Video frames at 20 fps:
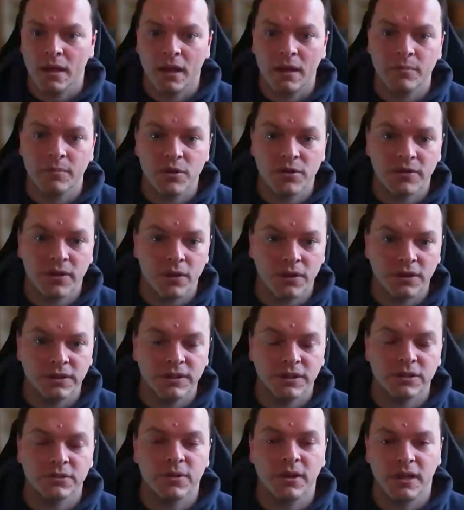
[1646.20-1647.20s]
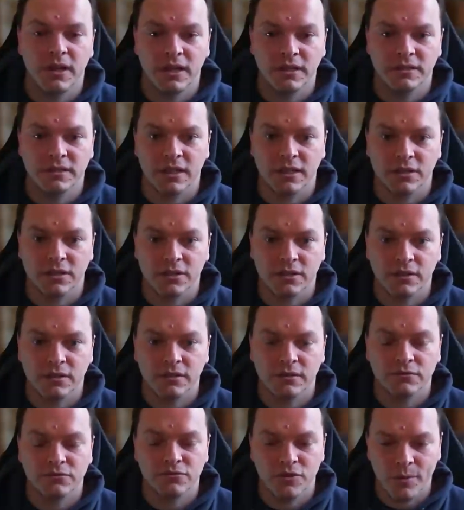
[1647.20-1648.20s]
And moving on to our last section,
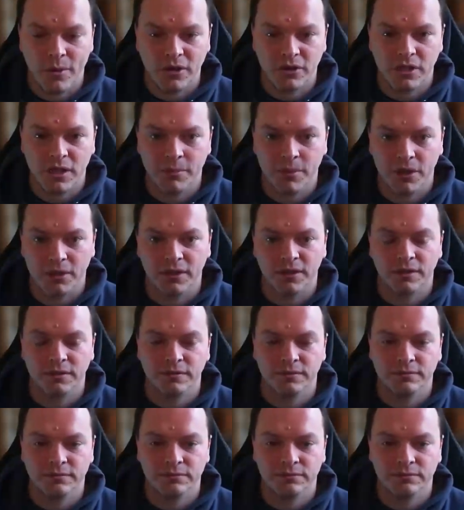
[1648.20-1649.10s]
remote debugging.